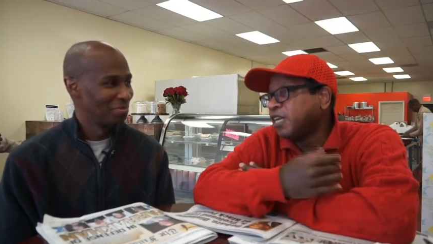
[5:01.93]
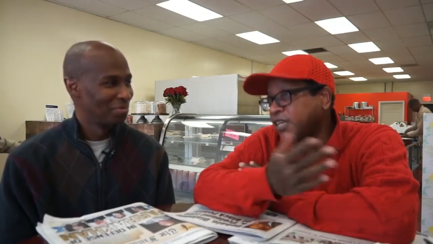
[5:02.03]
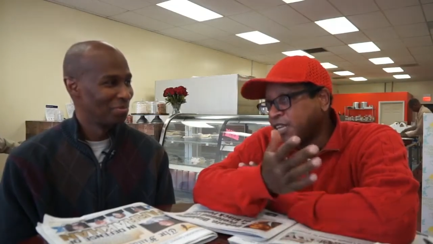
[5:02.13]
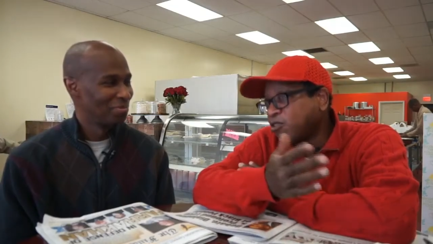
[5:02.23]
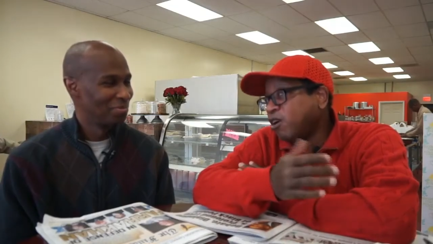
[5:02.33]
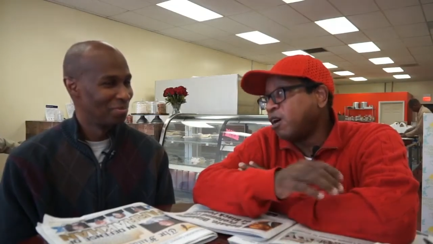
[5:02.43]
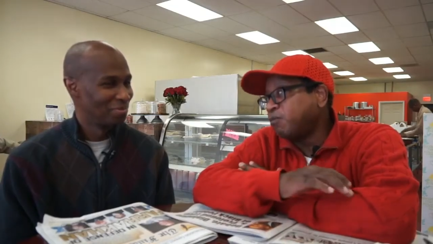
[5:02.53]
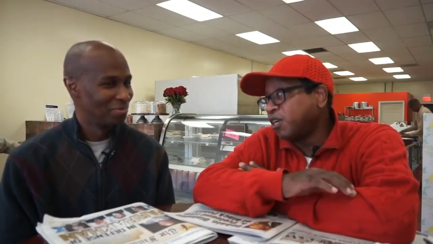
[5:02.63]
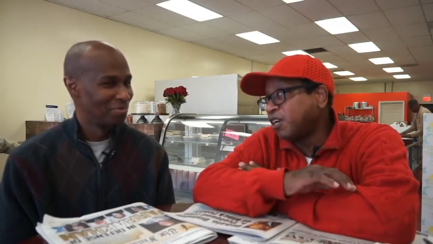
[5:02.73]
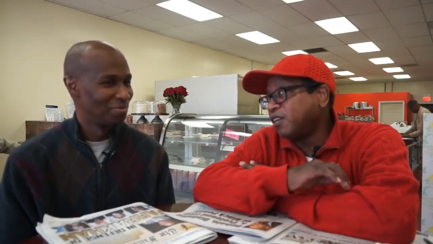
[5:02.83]
Speaker 1: and then throw
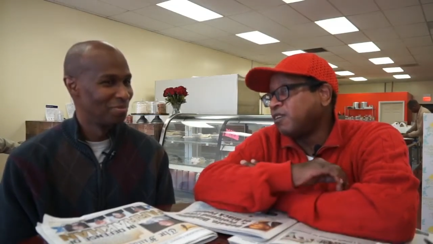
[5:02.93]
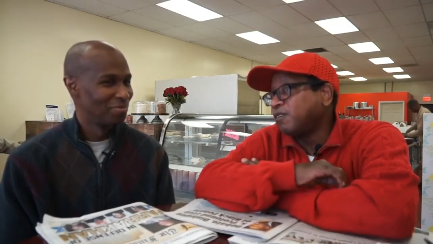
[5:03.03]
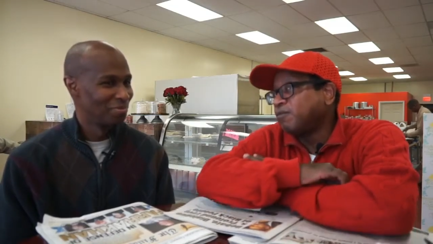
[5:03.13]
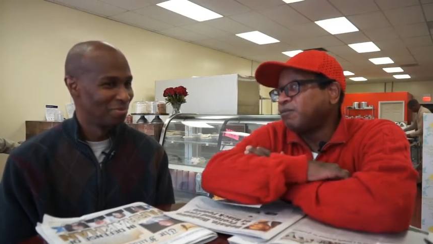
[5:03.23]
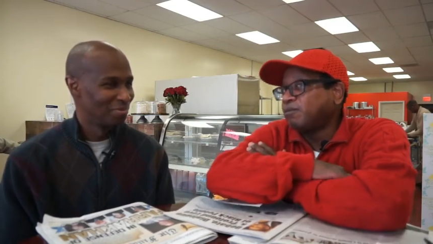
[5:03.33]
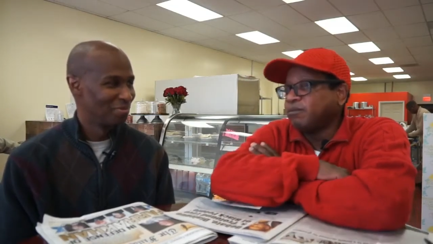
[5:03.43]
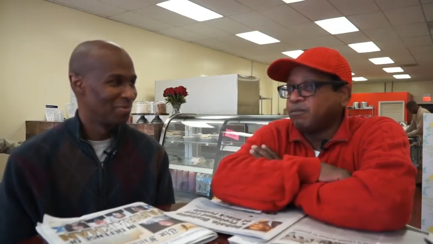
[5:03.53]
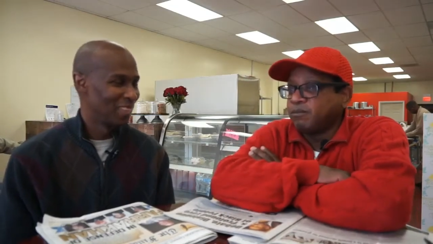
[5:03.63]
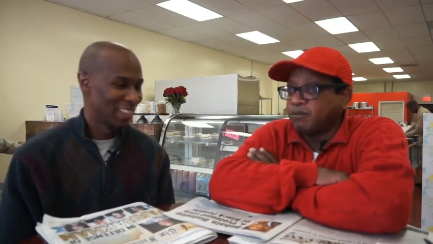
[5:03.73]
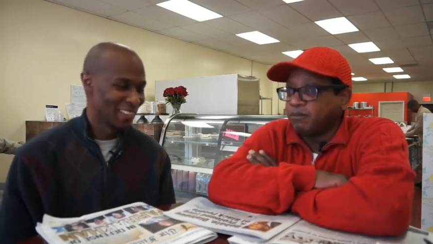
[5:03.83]
uppercut.
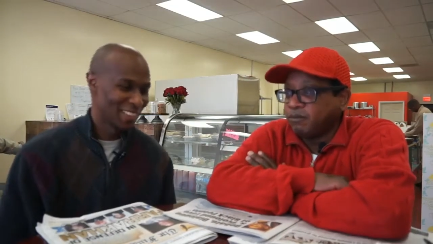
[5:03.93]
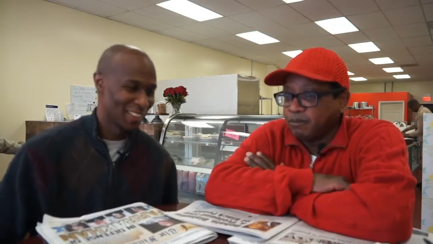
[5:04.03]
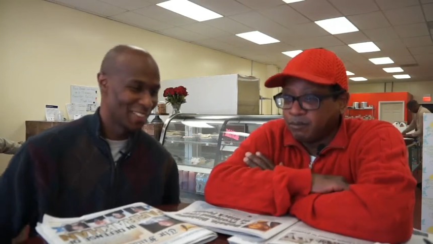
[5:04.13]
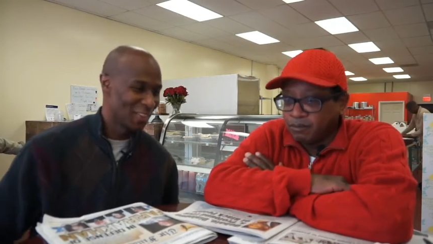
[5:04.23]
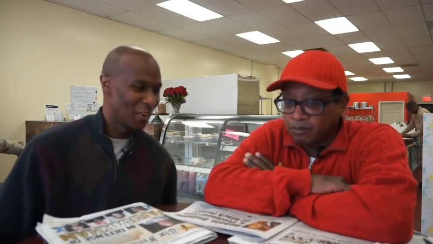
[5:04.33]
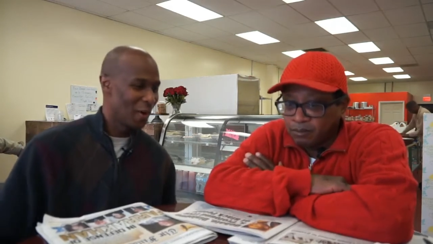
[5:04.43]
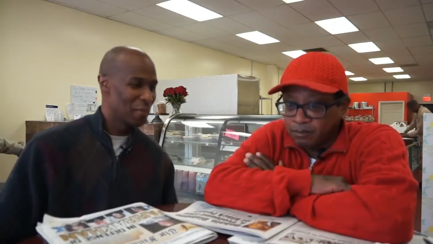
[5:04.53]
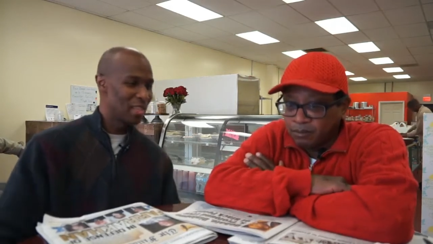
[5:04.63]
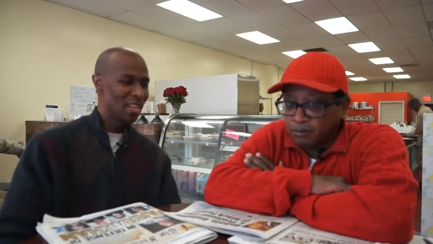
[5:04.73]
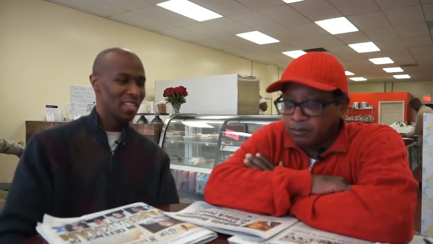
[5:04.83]
Speaker 2: Yes, sir. So I
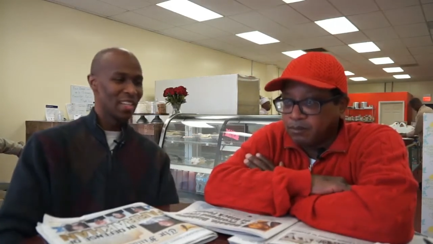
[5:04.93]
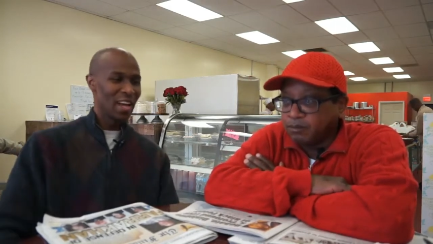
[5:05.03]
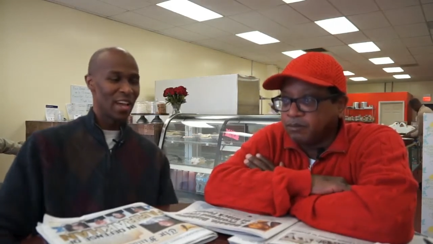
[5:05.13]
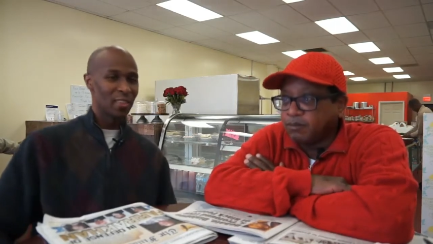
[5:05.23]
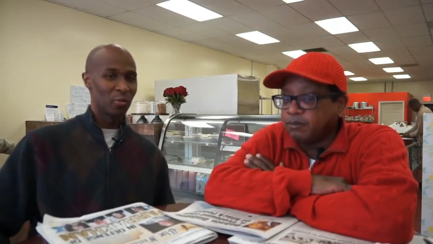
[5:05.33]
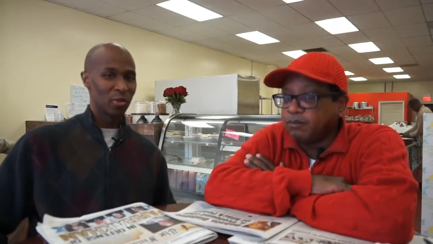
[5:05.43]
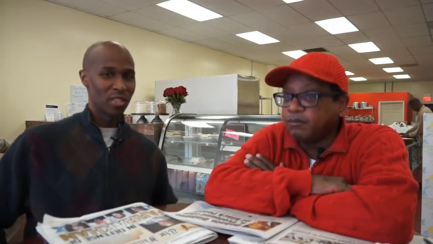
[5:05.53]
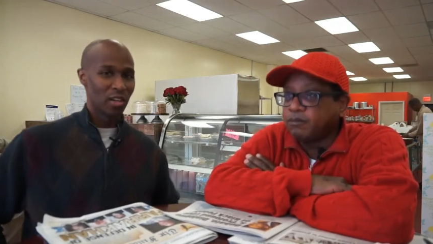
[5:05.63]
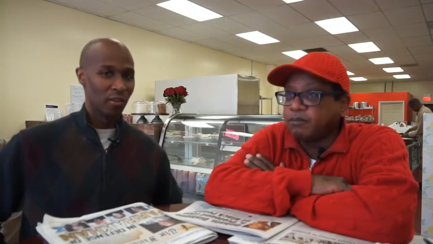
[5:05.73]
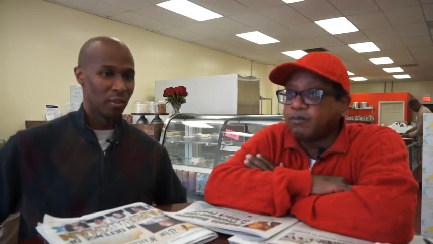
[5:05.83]
mean, there's a lot that
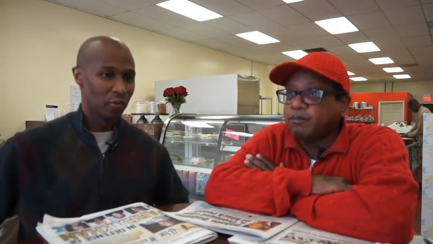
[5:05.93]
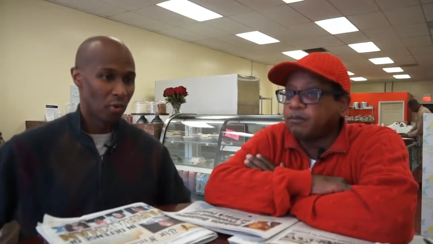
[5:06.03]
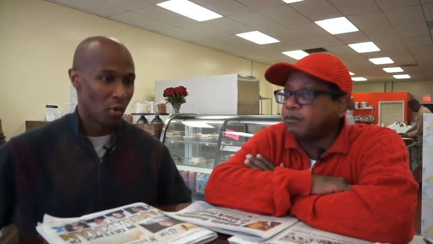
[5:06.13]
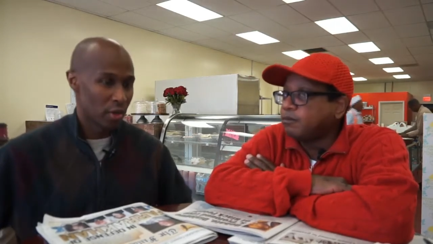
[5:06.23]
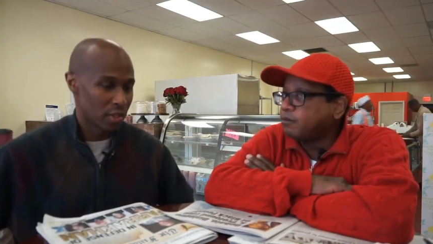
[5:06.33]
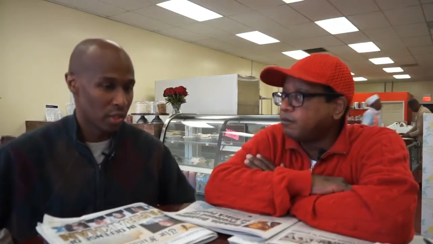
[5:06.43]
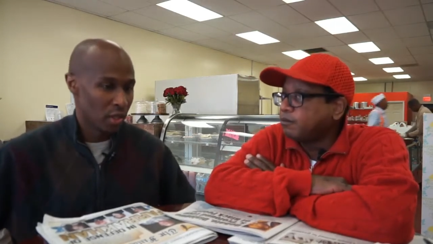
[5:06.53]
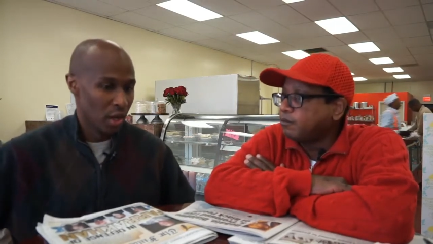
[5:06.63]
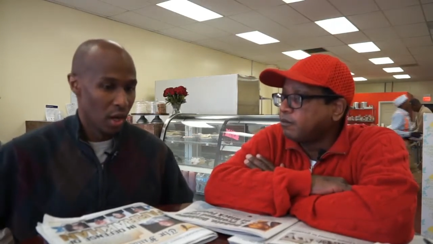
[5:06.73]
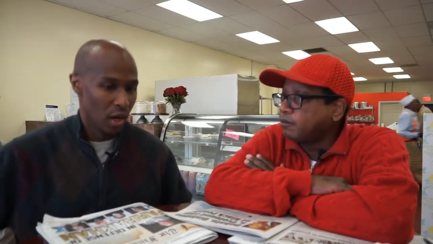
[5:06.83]
was covered, of course.
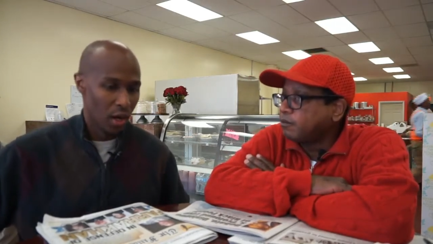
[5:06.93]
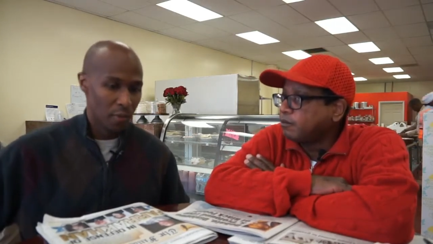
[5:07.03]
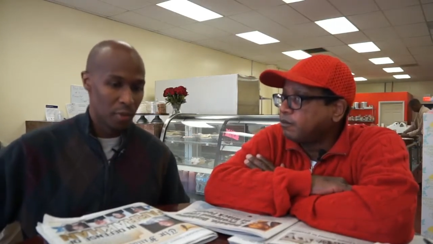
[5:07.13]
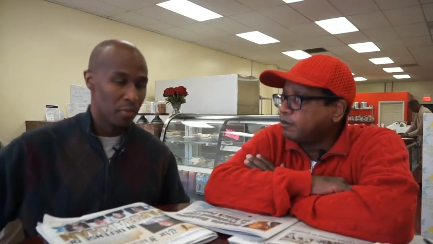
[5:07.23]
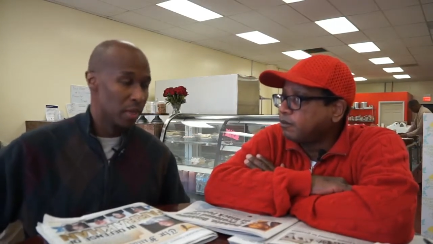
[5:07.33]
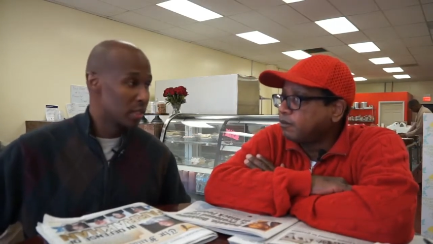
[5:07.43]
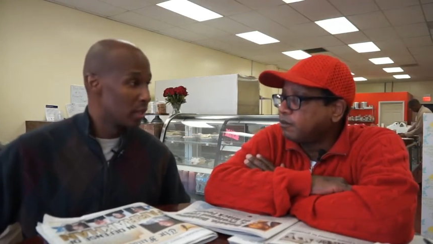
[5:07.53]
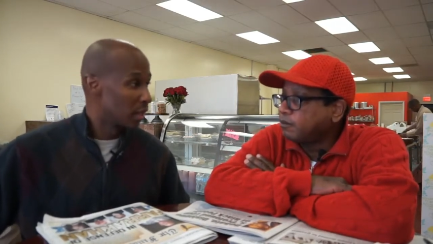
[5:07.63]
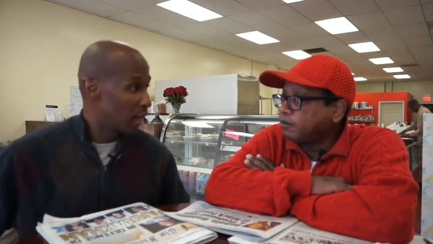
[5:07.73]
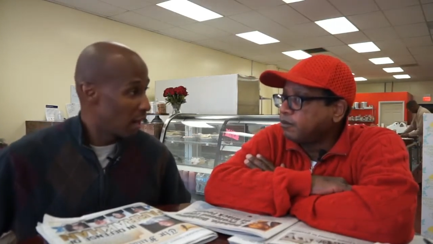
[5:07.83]
Um, you
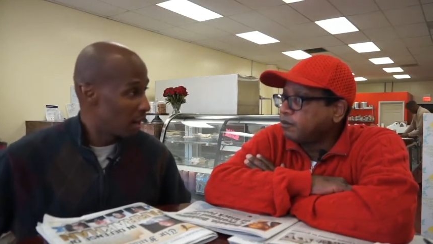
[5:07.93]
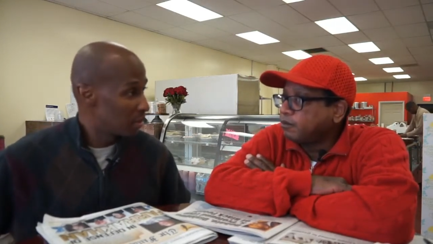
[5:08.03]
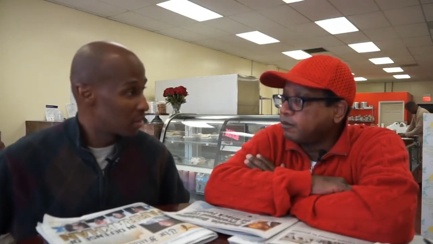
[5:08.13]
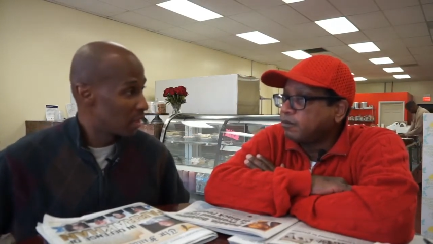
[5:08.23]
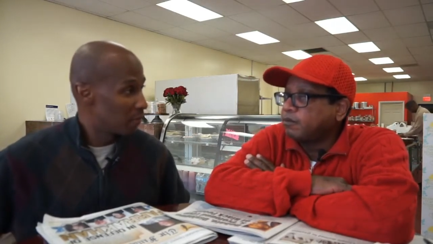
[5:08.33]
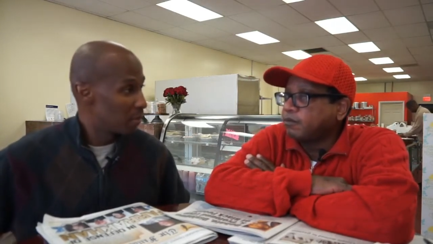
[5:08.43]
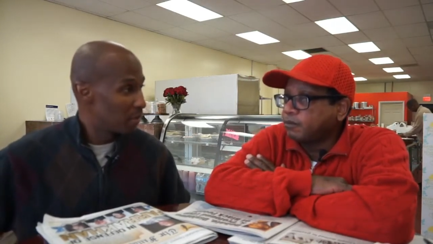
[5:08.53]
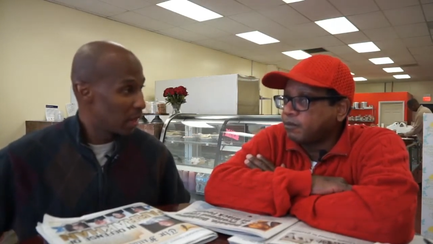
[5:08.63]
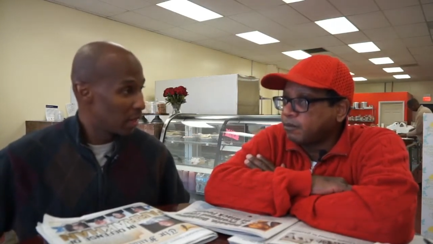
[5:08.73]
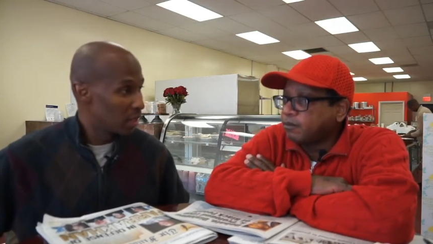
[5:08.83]
mentioned the comments that have
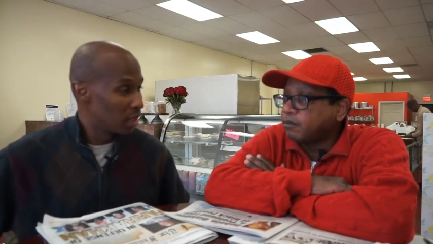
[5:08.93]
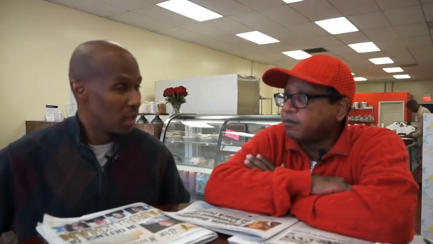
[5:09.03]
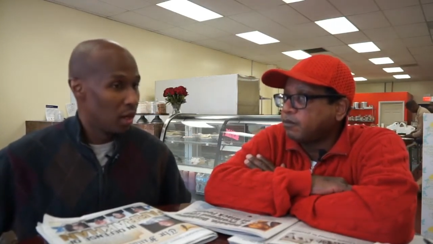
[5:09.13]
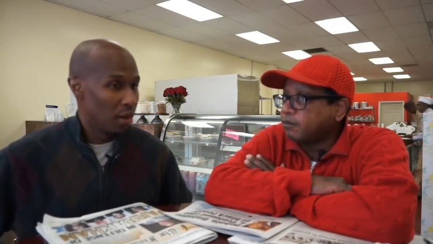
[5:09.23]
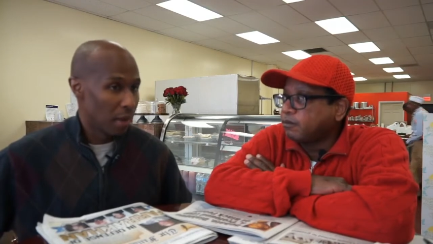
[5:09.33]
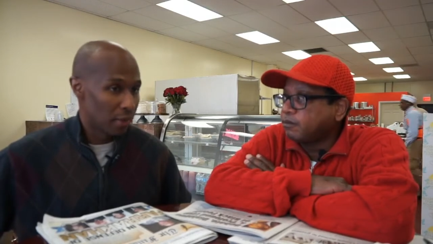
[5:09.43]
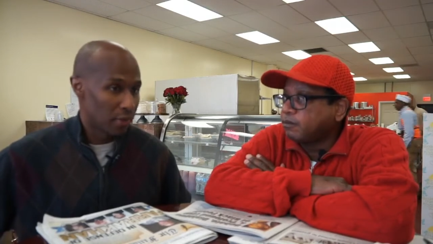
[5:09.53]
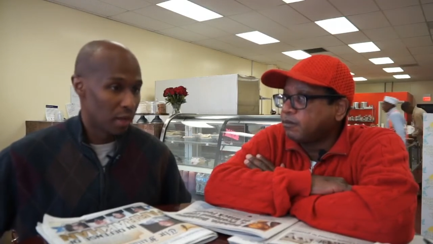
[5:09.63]
been made about